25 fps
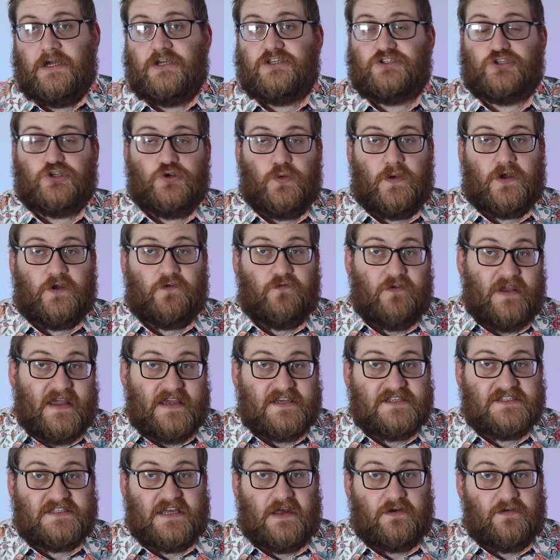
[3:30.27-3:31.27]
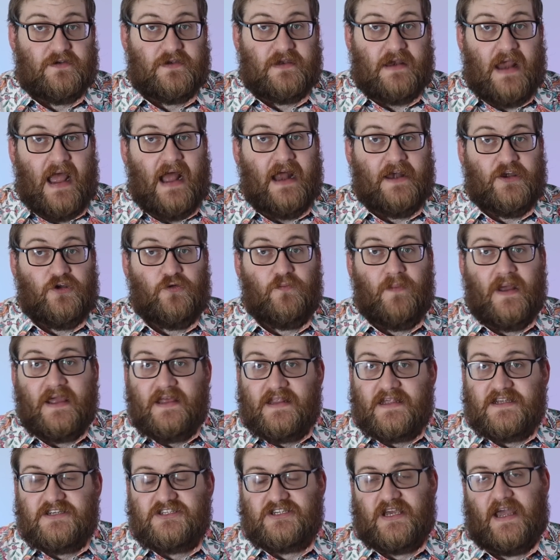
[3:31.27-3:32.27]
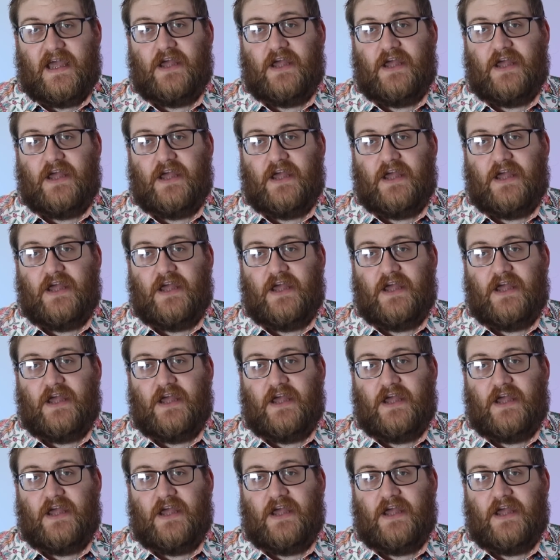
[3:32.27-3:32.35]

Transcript: So you agree a certain annual mileage